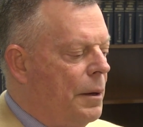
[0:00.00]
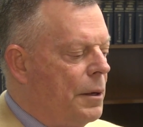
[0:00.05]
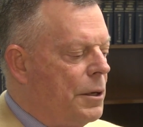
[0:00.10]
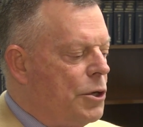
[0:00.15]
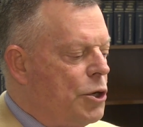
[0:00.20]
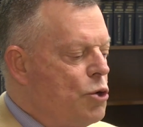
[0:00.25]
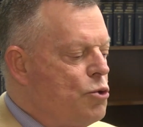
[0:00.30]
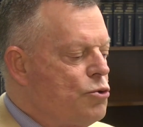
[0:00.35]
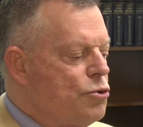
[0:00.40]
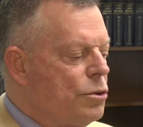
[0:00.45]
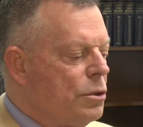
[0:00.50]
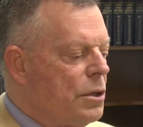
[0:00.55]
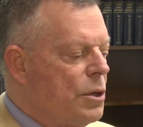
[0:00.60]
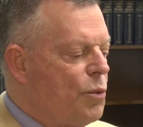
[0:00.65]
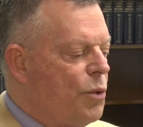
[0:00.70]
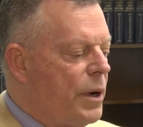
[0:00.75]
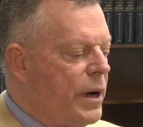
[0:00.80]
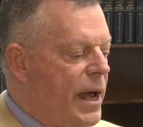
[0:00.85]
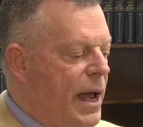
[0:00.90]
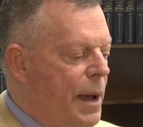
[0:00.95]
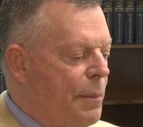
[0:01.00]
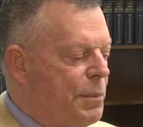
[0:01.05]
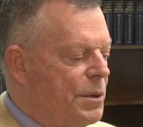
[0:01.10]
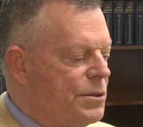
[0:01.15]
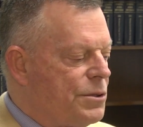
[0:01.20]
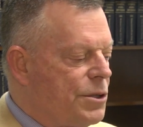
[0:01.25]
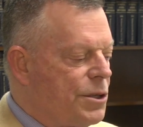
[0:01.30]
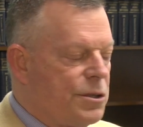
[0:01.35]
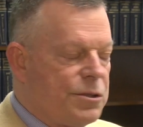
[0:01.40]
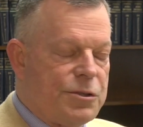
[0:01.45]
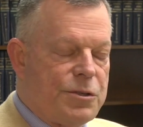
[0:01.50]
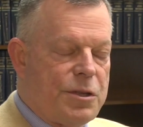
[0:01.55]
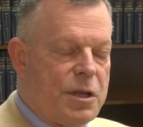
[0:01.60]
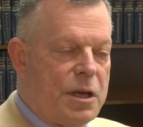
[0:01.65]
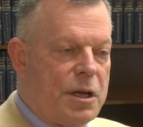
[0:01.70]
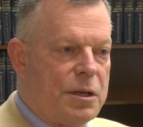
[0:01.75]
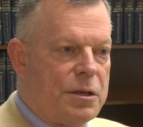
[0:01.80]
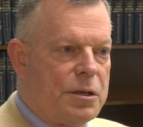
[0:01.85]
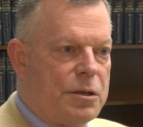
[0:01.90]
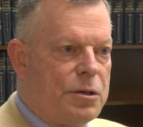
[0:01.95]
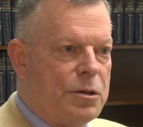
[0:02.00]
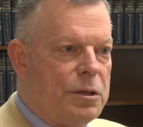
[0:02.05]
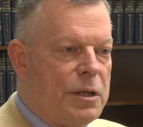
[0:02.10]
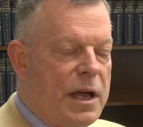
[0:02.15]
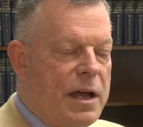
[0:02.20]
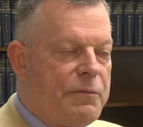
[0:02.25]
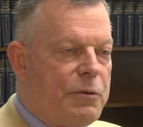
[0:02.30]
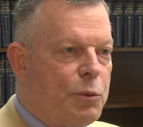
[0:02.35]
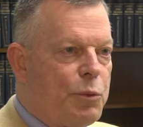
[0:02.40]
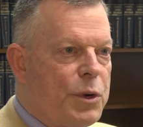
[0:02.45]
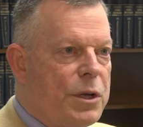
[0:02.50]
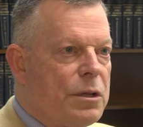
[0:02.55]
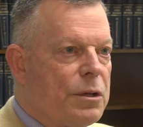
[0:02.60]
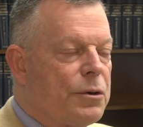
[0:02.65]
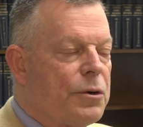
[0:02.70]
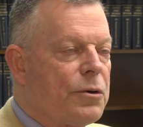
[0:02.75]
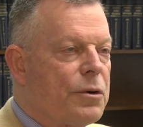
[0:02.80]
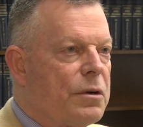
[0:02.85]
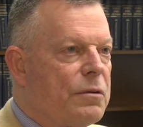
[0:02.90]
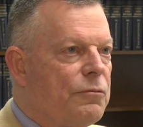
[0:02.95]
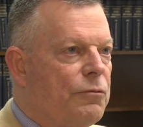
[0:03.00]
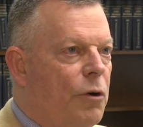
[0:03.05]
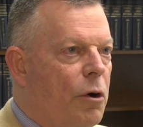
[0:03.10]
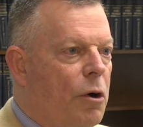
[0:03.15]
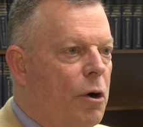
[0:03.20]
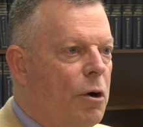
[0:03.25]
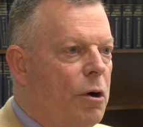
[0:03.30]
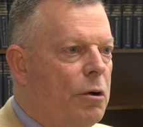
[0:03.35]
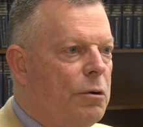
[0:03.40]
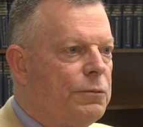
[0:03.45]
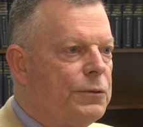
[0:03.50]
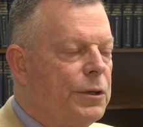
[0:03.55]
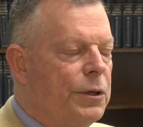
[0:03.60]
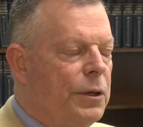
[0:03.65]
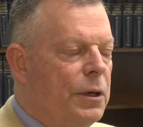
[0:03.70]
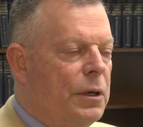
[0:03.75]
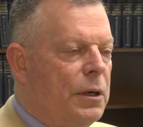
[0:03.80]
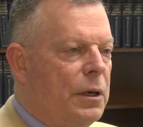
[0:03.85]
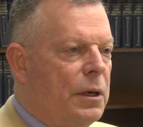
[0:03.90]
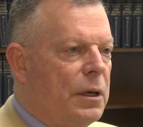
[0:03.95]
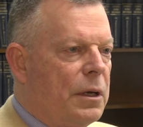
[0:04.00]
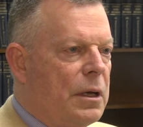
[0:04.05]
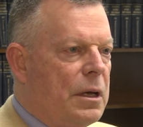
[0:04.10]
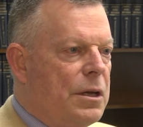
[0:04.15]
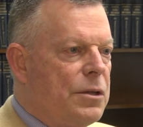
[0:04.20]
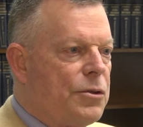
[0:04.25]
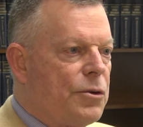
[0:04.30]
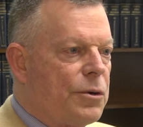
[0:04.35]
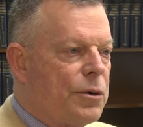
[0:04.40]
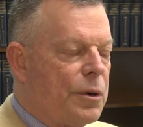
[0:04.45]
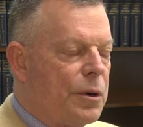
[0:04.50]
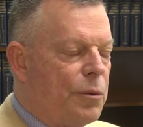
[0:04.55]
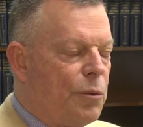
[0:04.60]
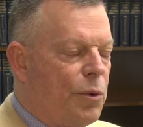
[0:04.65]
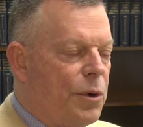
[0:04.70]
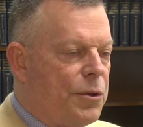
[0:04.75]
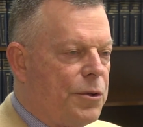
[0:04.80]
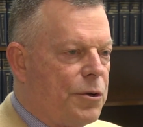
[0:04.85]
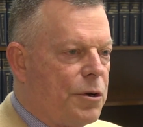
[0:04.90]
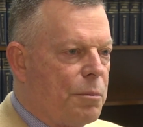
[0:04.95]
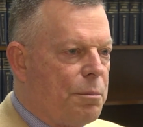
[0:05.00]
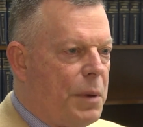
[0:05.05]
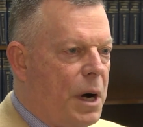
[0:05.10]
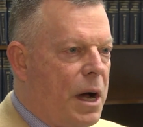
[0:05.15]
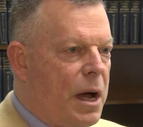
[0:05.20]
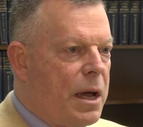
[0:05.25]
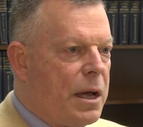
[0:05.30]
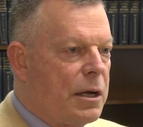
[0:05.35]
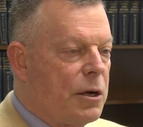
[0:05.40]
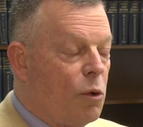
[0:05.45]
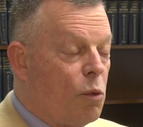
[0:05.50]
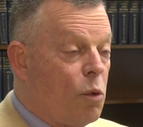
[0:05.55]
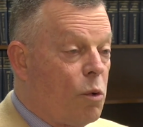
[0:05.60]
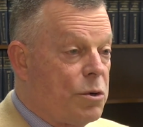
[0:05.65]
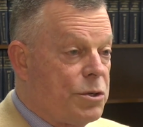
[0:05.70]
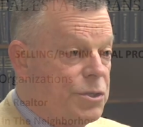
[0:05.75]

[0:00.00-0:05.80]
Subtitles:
Usually what happens is that you'll have a realtor involved, either whether you're buying or